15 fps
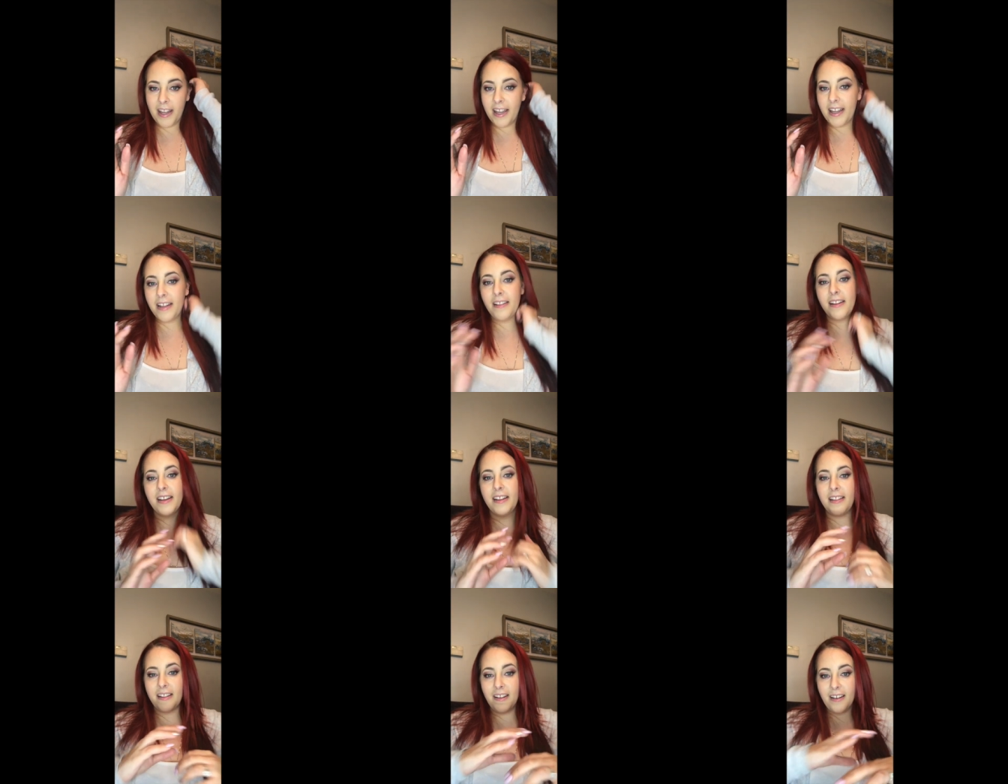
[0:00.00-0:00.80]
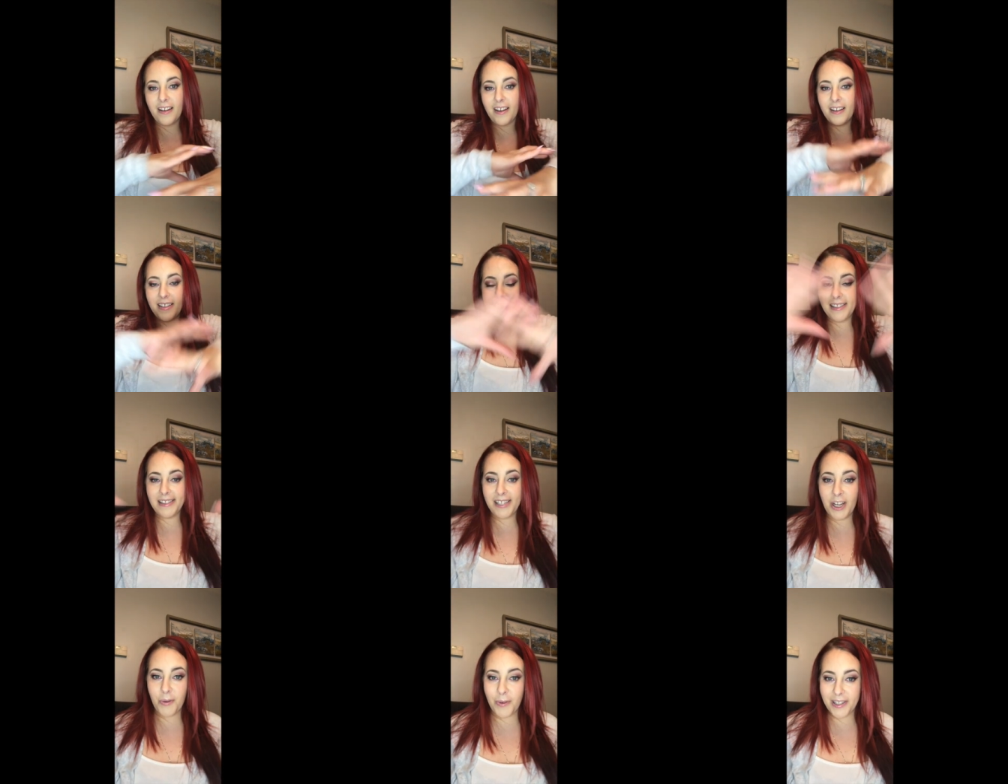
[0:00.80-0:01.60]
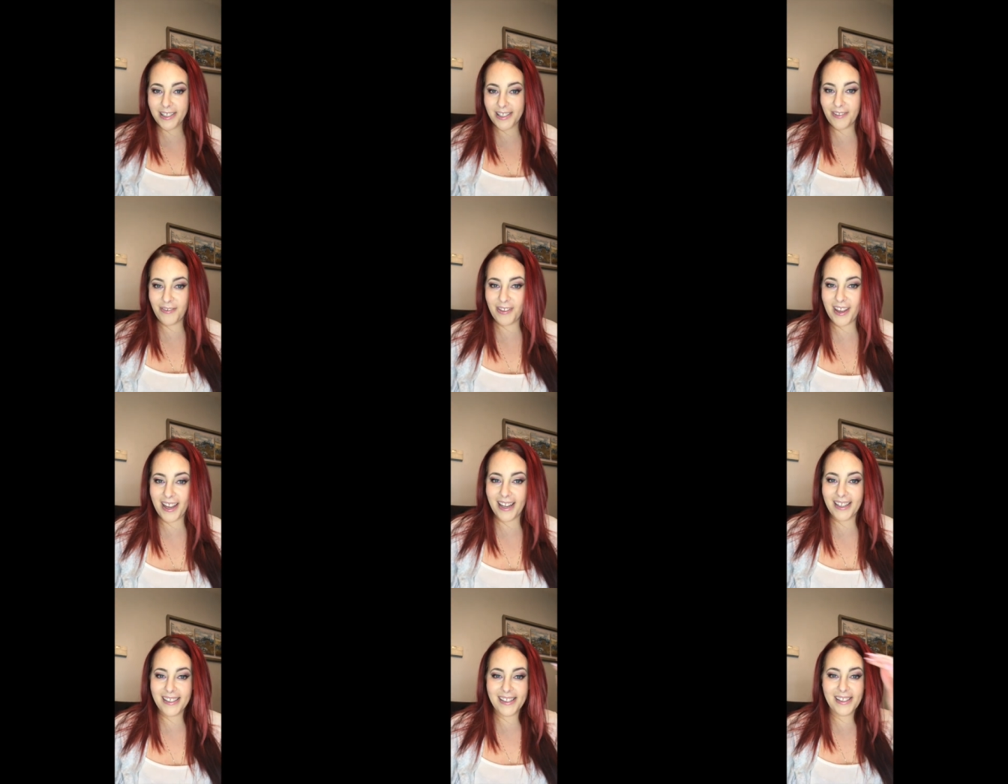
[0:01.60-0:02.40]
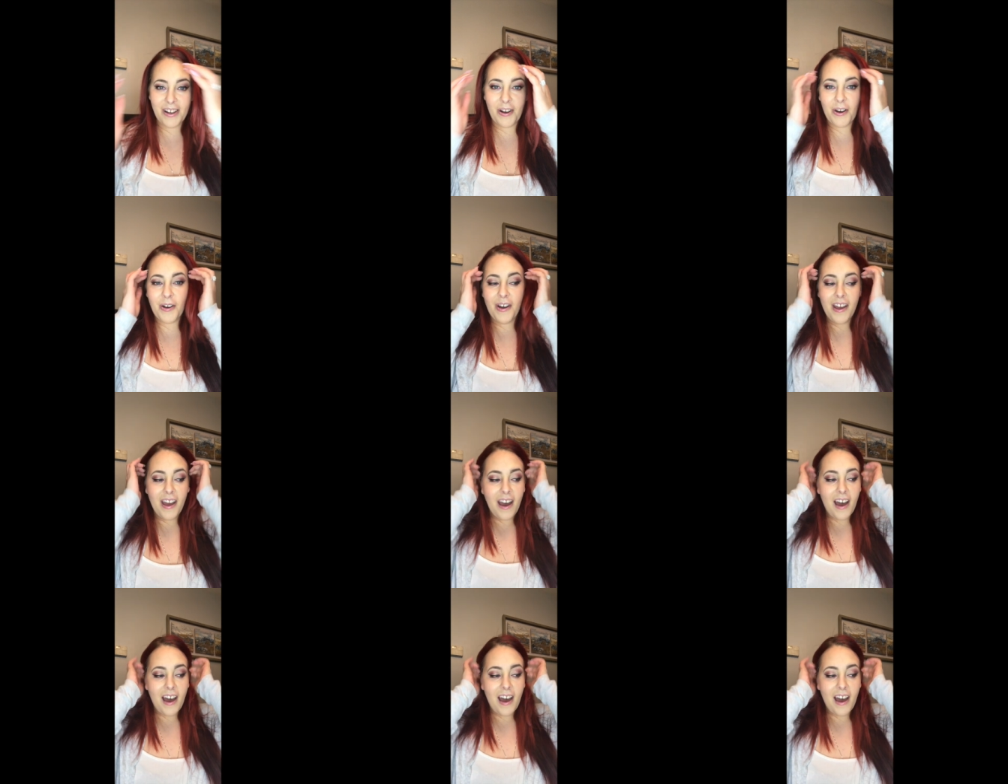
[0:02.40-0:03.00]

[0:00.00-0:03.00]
in, in the sequence of things. So